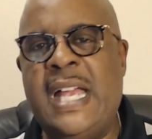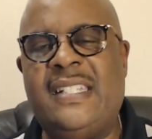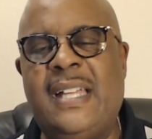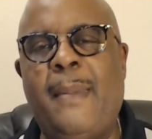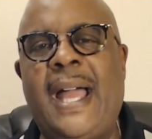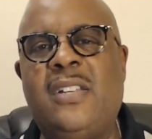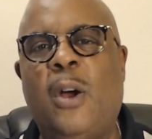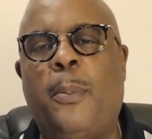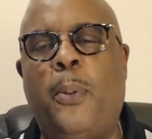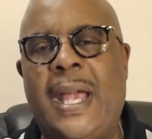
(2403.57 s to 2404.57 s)
somebody's
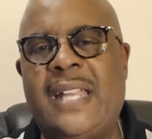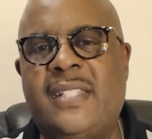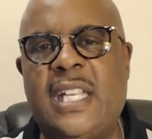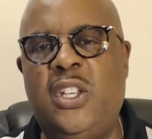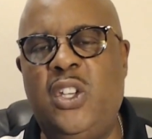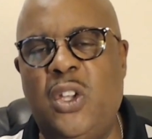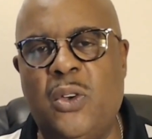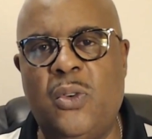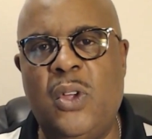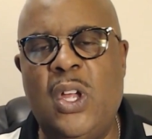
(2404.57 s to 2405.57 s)
oppressing you.